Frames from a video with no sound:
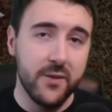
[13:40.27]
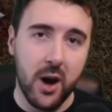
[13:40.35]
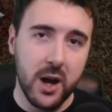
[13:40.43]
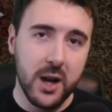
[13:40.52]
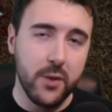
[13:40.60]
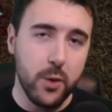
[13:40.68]

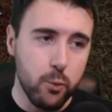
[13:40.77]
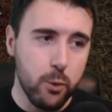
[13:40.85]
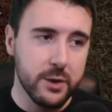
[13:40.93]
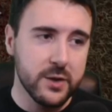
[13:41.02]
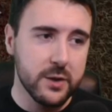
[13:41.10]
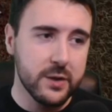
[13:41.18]
5
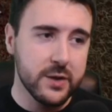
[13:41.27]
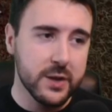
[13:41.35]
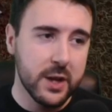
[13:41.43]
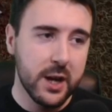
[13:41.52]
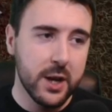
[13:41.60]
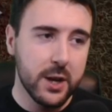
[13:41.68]

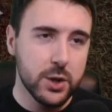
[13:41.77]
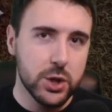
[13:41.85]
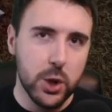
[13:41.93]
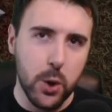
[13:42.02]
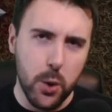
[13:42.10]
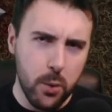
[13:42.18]
Rotters,
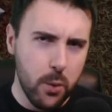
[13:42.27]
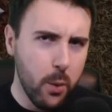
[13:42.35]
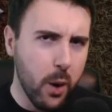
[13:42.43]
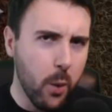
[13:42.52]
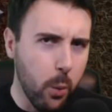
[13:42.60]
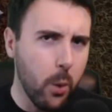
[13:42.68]

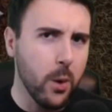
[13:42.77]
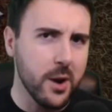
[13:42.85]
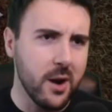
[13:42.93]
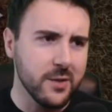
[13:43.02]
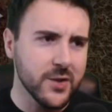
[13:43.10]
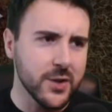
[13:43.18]
2 War
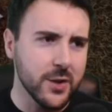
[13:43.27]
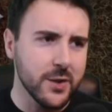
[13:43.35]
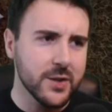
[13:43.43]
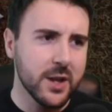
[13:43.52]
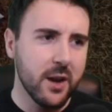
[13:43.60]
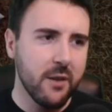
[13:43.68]

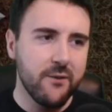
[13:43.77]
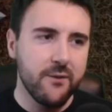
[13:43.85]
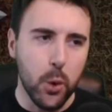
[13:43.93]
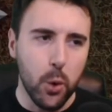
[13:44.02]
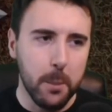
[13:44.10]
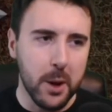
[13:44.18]
Dancers,
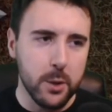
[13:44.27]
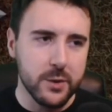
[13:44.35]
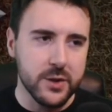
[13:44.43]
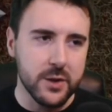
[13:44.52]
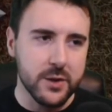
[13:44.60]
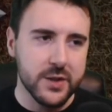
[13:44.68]
4
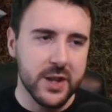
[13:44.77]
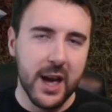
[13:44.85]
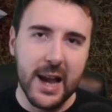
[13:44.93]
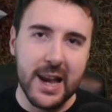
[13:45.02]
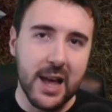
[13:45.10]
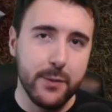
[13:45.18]
bloaters,
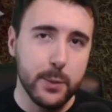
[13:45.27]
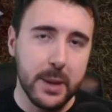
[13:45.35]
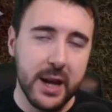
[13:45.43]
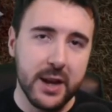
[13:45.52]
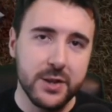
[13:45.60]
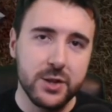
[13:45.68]
11
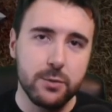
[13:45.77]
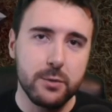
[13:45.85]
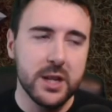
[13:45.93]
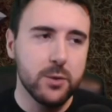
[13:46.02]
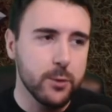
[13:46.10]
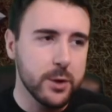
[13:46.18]
players,
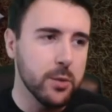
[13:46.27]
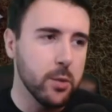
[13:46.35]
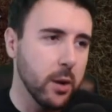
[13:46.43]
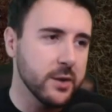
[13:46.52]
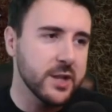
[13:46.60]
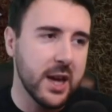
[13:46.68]
3
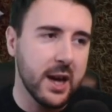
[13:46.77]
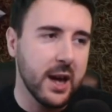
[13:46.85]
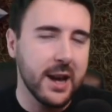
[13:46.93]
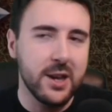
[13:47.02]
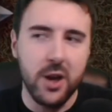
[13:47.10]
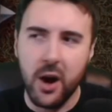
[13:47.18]
rerolls here
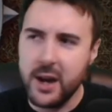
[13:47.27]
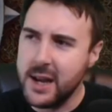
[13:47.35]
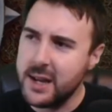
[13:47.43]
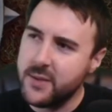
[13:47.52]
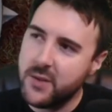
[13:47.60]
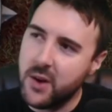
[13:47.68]
at
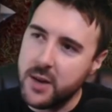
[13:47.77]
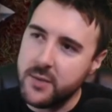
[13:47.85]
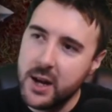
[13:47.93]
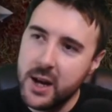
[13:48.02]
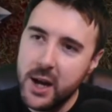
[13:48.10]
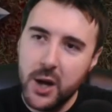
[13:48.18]
985.
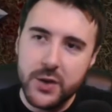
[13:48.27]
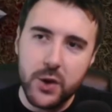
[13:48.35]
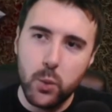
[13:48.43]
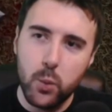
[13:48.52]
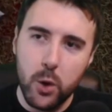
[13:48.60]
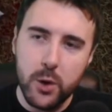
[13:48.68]

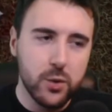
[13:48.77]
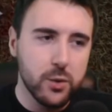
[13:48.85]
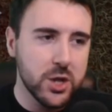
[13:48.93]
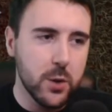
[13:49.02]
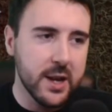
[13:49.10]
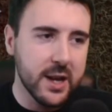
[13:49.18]
So what you're
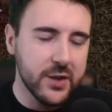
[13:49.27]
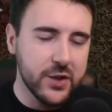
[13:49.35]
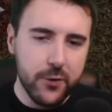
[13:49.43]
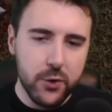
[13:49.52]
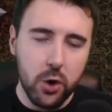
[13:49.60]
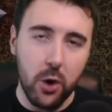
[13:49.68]
doing
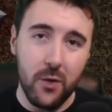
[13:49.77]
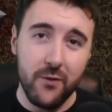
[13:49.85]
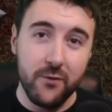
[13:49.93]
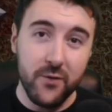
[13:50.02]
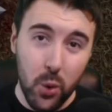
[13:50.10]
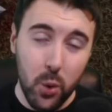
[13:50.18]
is you've got
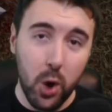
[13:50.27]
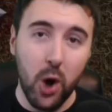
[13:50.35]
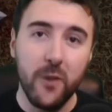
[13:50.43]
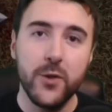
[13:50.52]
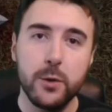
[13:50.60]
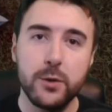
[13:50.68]
4
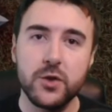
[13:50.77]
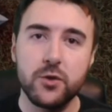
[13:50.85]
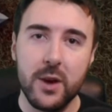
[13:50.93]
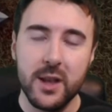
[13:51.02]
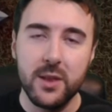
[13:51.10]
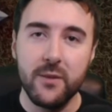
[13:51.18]
of those
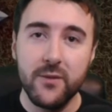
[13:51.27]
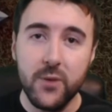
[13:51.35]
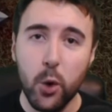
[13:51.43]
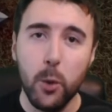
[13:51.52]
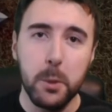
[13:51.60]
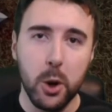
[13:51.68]
strength
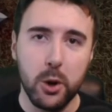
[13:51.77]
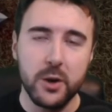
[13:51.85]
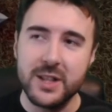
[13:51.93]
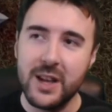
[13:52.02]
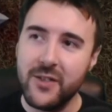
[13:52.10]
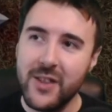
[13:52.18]
4
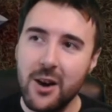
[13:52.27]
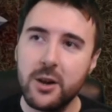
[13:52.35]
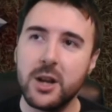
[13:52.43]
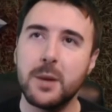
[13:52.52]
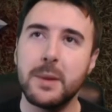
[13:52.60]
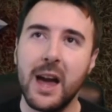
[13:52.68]
blockers. Now, they are
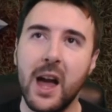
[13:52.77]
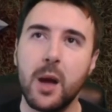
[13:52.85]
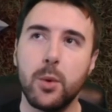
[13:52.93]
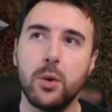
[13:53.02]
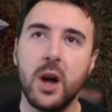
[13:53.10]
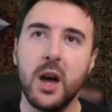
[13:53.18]
going to be
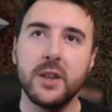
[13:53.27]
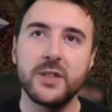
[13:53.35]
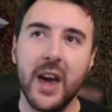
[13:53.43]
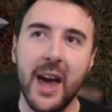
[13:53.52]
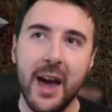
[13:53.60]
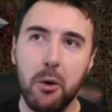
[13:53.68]
able
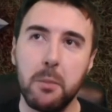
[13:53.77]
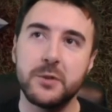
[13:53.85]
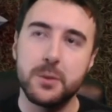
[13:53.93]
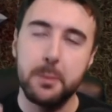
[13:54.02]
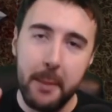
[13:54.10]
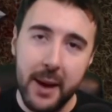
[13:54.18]
to help
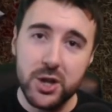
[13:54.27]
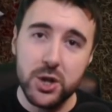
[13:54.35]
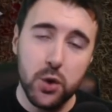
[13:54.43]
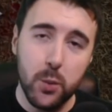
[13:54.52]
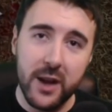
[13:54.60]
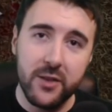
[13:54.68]

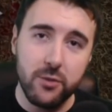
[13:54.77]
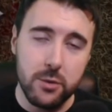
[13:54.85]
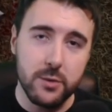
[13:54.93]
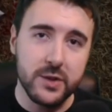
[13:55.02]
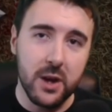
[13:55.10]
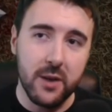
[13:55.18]
smash your way
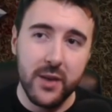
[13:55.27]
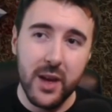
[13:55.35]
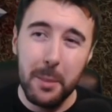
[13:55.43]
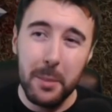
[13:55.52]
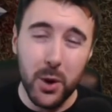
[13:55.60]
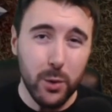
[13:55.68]
through stuff,
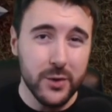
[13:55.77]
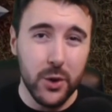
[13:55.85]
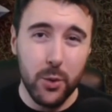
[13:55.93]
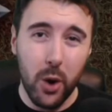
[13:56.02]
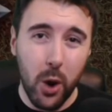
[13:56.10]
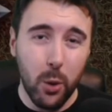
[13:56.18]
but
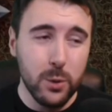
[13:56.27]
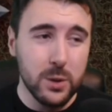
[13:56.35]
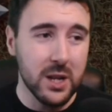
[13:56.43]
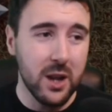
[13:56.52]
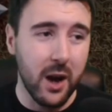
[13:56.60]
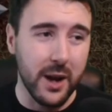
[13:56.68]
also
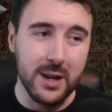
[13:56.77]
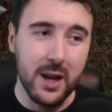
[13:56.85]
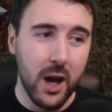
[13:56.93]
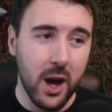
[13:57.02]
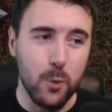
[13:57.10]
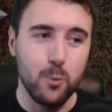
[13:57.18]
hold the line.
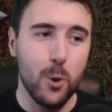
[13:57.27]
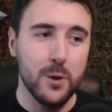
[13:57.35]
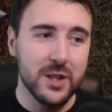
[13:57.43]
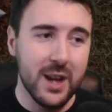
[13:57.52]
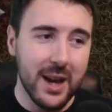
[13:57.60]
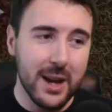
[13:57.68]
A
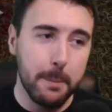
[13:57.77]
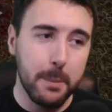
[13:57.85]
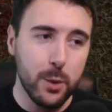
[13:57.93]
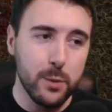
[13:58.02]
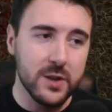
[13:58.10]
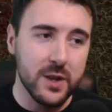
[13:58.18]
rotter and a
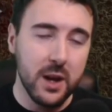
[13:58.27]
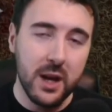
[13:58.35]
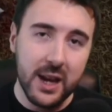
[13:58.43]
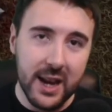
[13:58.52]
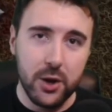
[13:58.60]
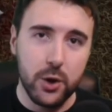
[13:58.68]
bloater
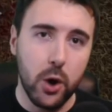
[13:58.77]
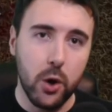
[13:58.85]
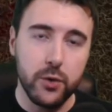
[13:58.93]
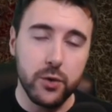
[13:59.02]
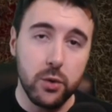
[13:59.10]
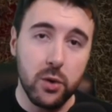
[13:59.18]
in a
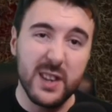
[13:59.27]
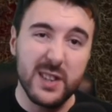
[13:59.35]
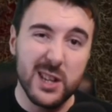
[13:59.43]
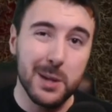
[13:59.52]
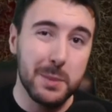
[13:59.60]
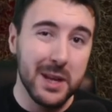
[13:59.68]
corridor
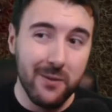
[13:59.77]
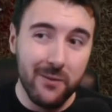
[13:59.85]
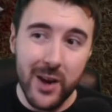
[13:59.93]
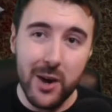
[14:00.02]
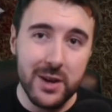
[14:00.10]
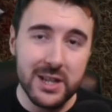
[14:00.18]
is going to be
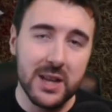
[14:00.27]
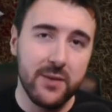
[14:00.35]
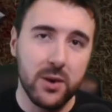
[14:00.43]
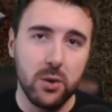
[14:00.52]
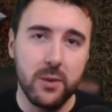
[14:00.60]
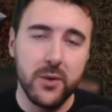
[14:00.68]
very
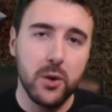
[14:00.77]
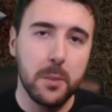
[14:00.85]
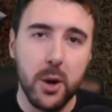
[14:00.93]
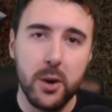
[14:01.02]
difficult for